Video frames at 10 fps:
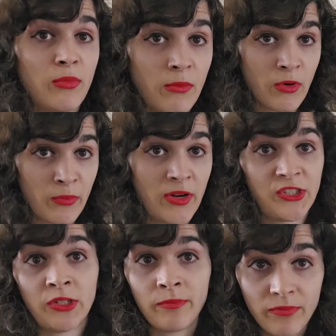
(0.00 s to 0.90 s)
put more
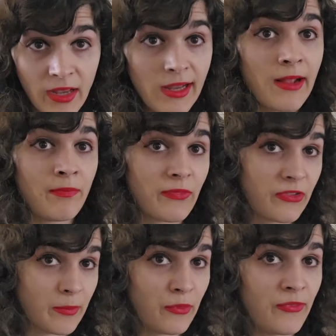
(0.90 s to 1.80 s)
pressure. Again,
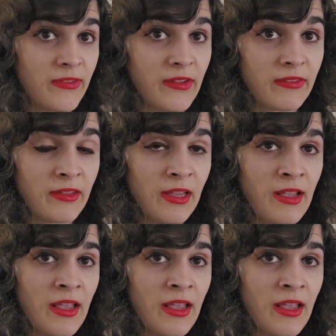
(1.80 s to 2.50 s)
simple physics.